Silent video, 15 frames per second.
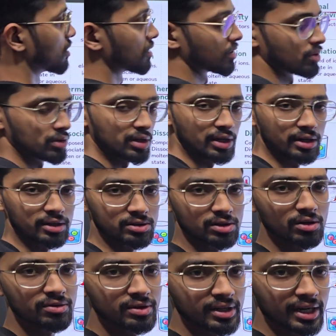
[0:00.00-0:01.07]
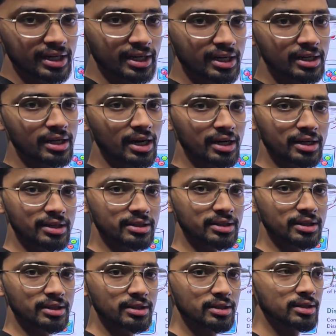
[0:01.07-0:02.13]
good conductors of heat and electricity.
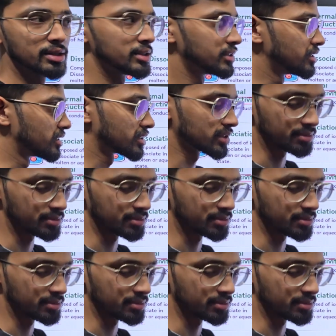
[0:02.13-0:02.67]
Just a